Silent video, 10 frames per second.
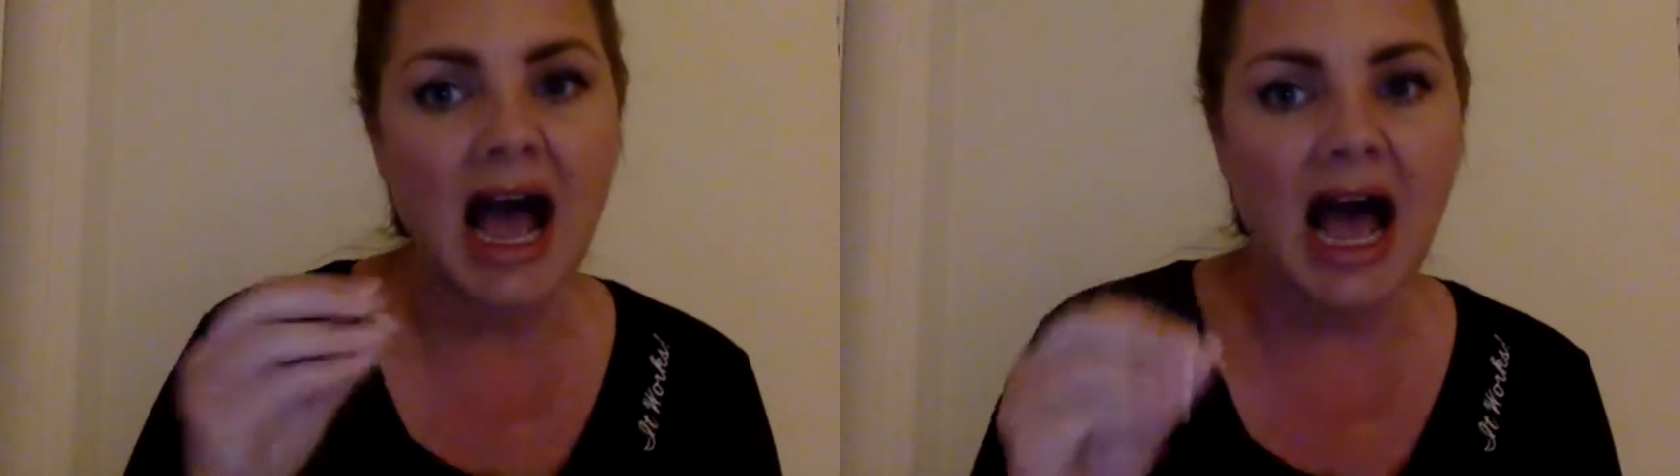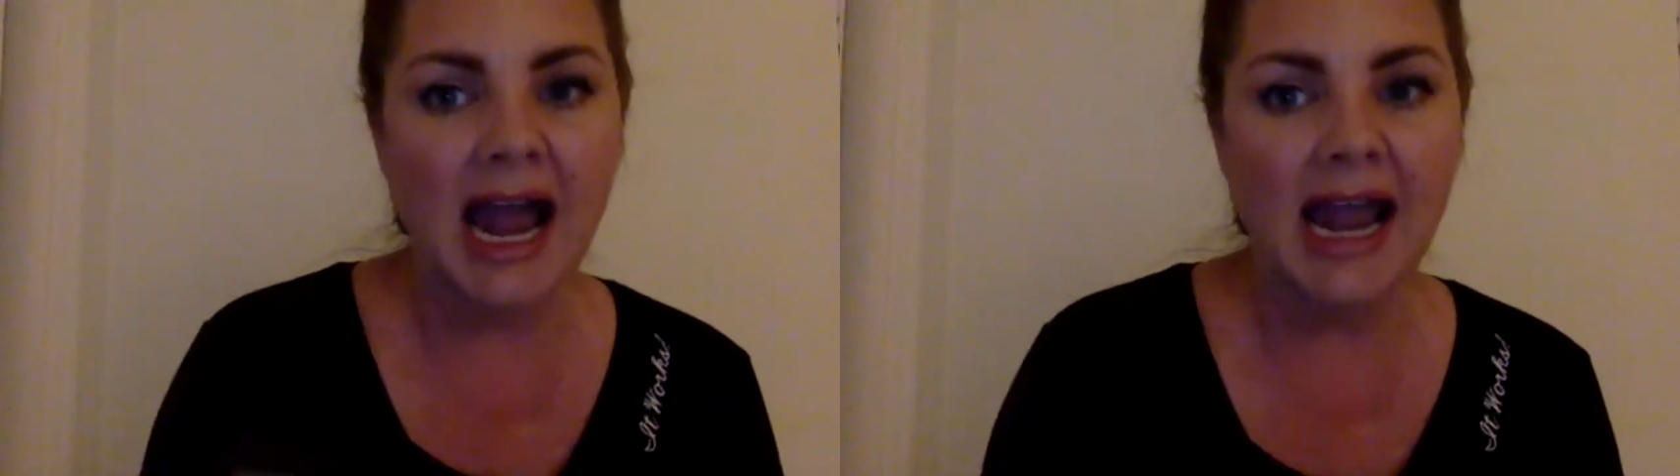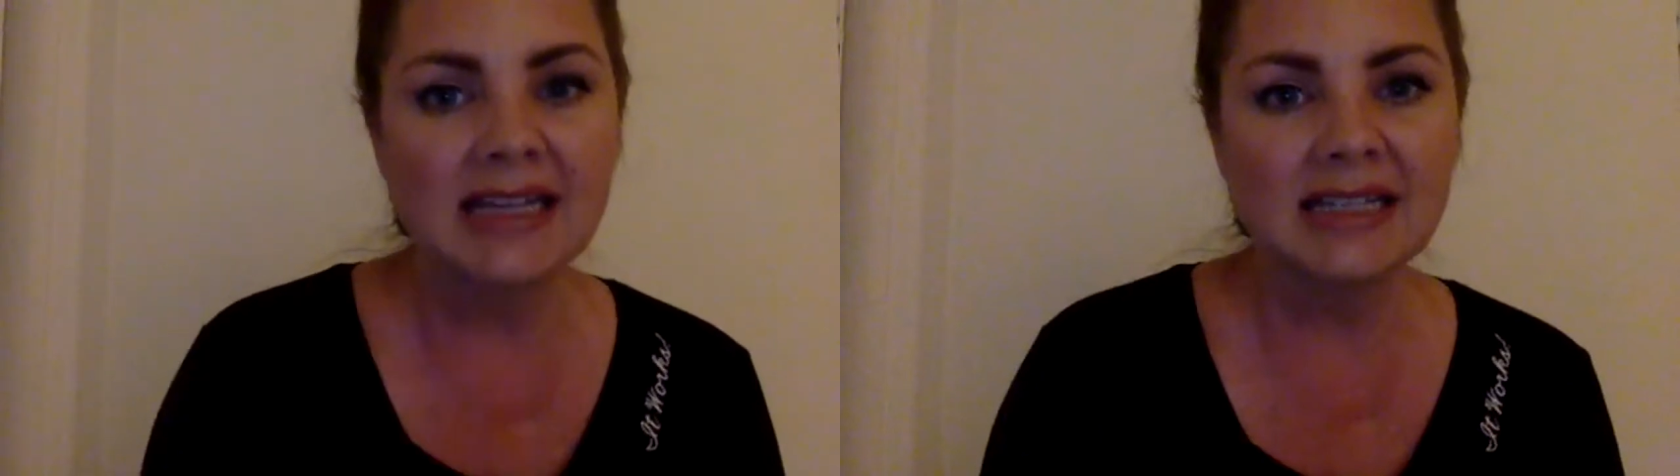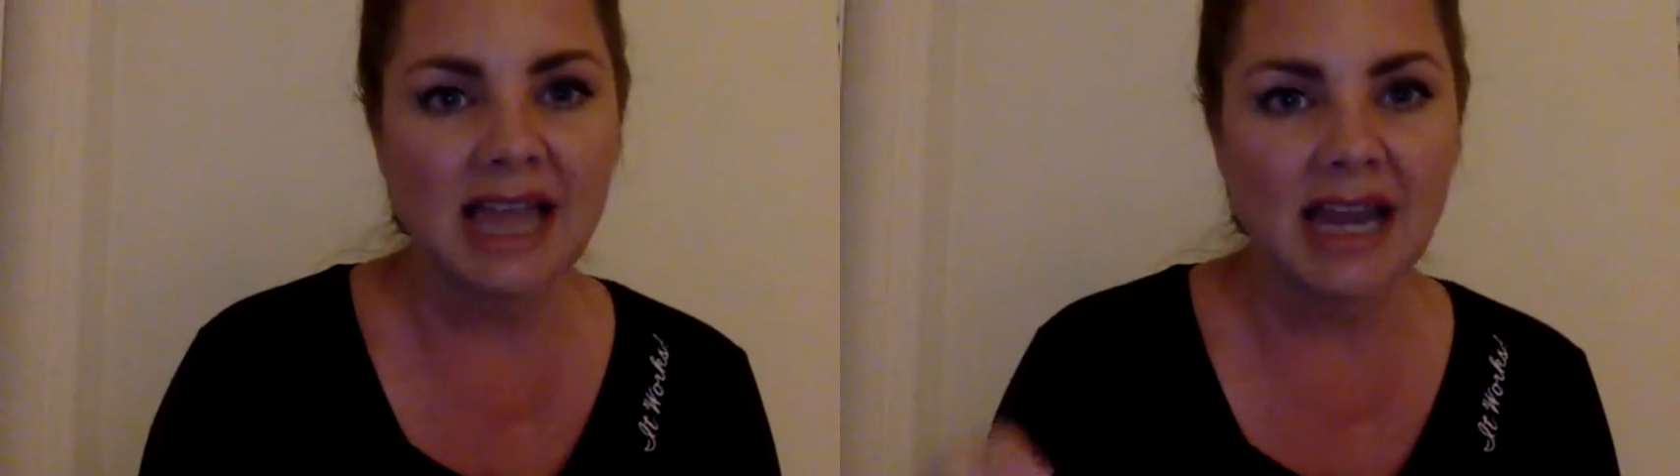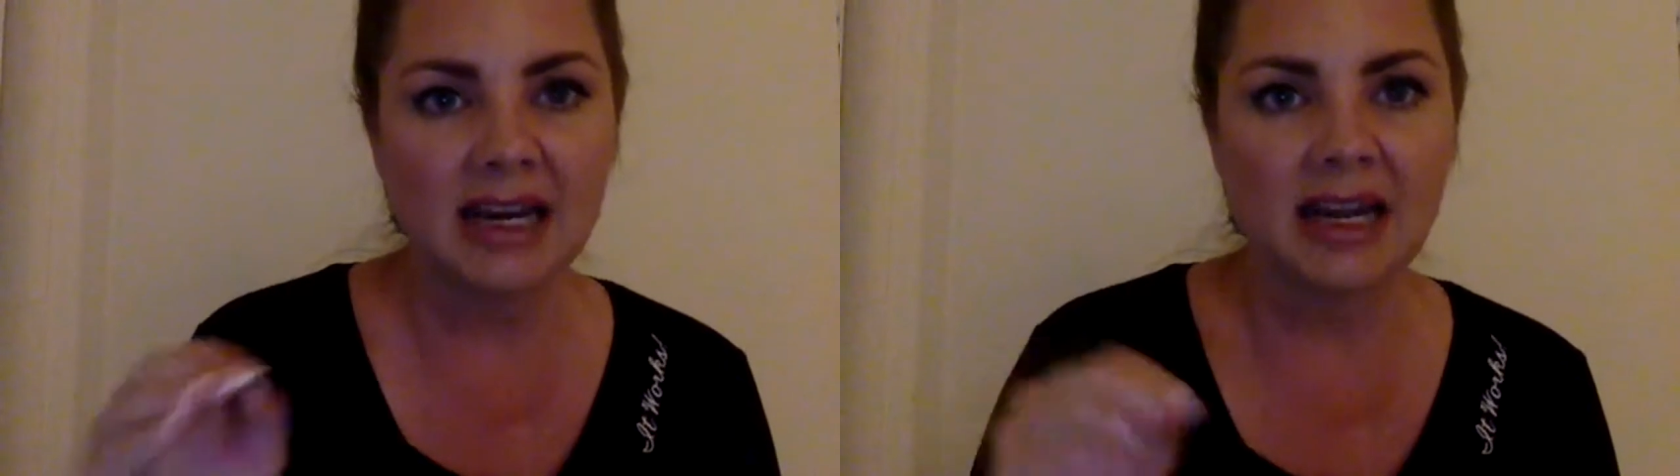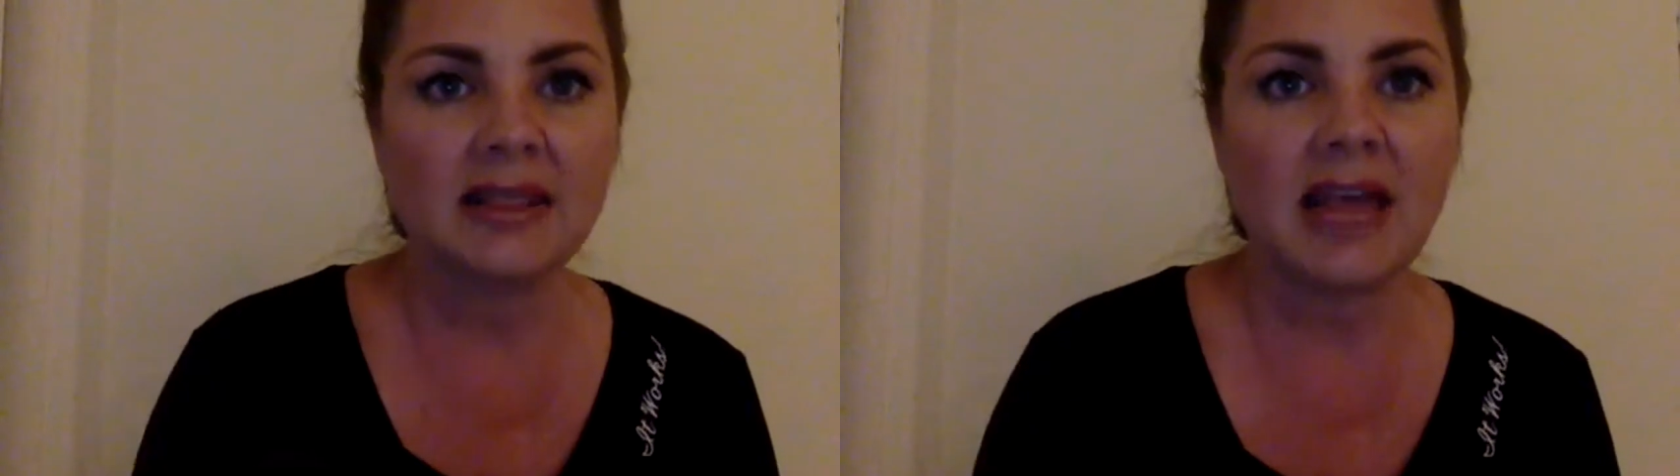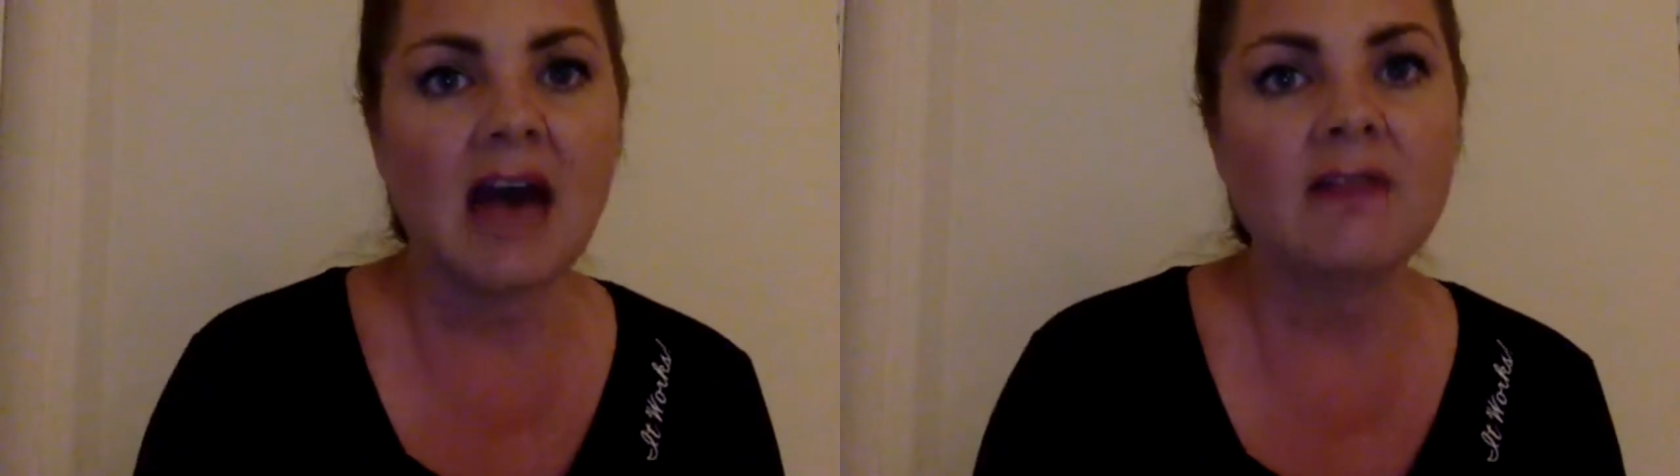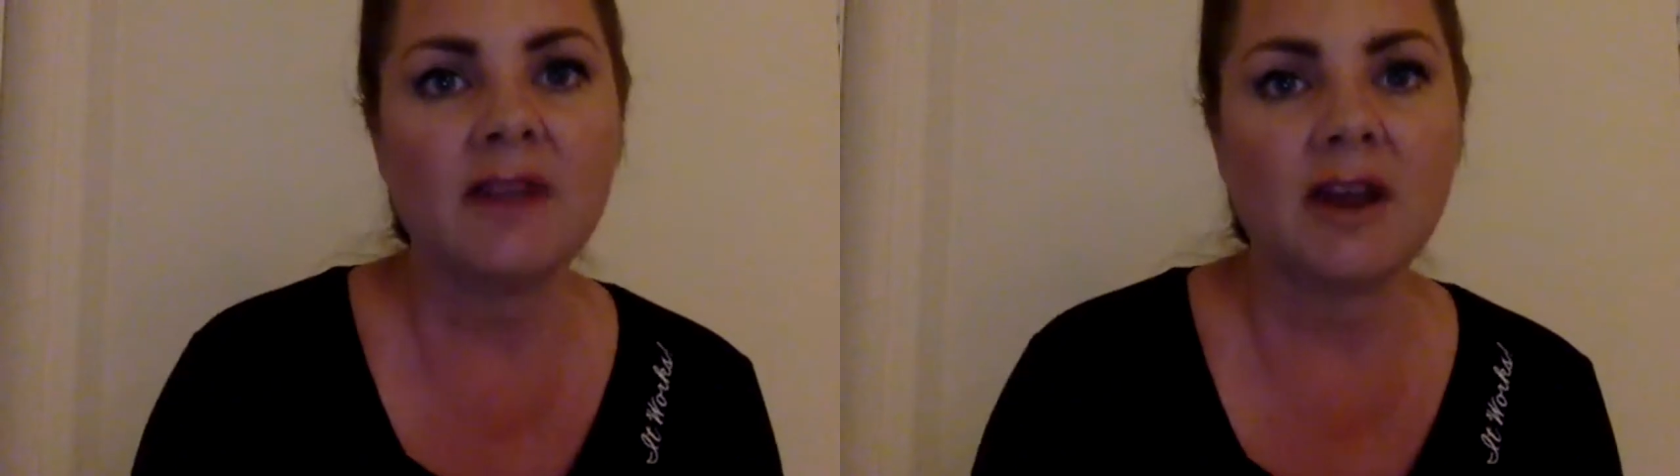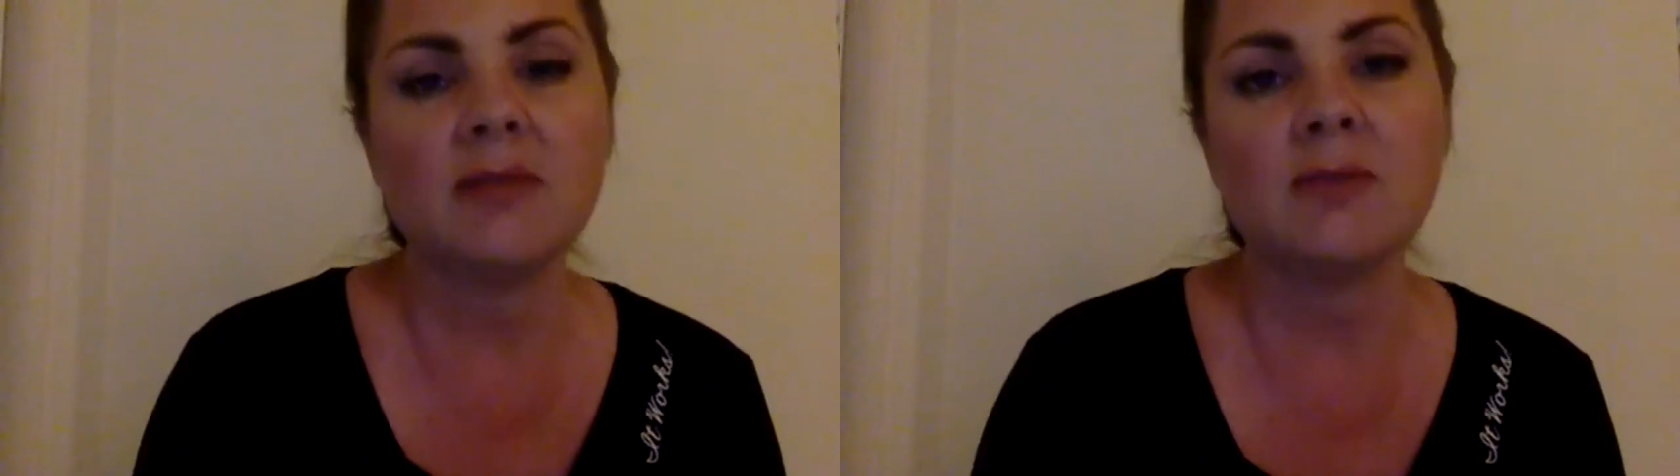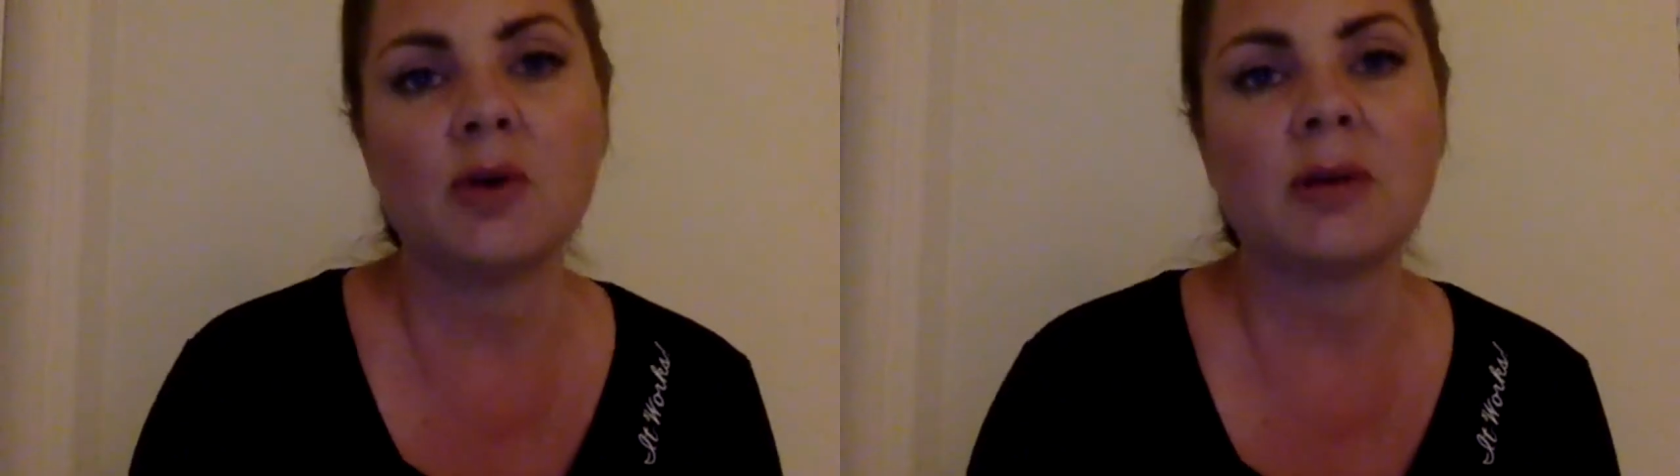I decided at that very
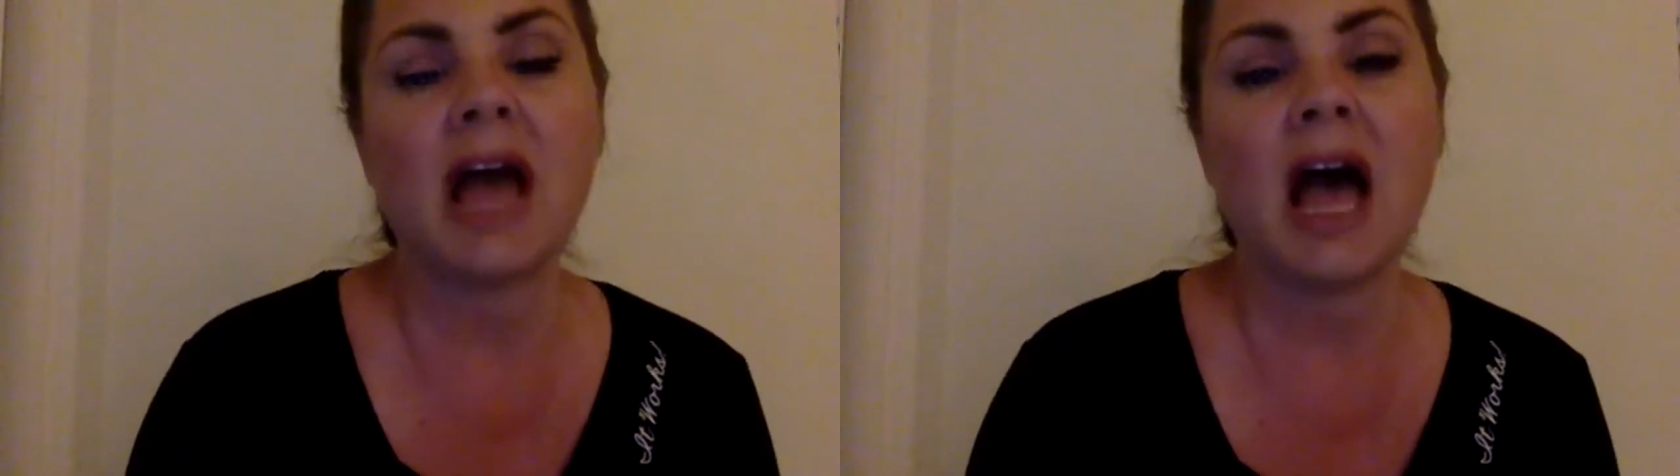moment,